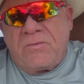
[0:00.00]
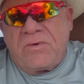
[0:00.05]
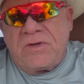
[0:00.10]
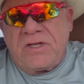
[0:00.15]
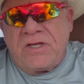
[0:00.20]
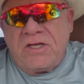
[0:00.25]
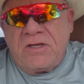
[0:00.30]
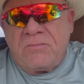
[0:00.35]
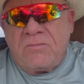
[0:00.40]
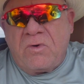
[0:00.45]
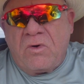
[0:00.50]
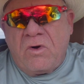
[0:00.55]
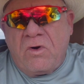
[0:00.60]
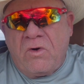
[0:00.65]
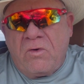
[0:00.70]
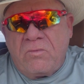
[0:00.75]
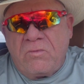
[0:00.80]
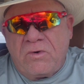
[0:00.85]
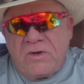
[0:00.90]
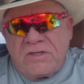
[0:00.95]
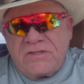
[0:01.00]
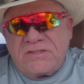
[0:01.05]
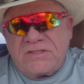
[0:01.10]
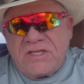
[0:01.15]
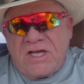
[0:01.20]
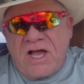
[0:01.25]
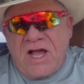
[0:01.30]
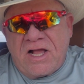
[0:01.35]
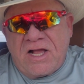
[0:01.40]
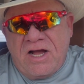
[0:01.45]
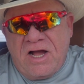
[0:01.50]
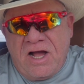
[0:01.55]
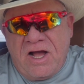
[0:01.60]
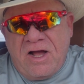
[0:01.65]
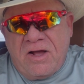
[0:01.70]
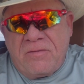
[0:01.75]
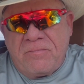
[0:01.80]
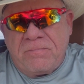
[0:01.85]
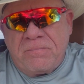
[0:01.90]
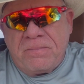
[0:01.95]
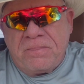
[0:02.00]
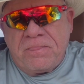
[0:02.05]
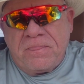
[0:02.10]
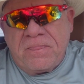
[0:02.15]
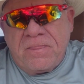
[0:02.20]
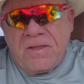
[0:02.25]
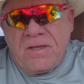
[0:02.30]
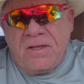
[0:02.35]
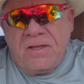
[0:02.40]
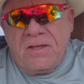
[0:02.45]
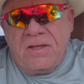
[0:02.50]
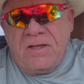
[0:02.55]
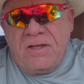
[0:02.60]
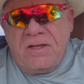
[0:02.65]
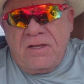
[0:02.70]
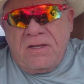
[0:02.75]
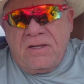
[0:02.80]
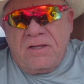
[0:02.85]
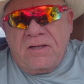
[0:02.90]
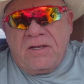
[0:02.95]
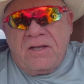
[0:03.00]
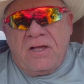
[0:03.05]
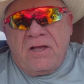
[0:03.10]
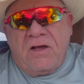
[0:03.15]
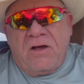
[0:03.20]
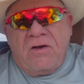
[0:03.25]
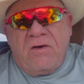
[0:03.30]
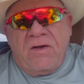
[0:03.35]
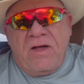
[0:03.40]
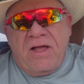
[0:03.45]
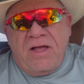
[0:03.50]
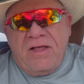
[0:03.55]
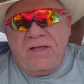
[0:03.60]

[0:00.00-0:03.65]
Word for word: want to hit more home runs.com. Now,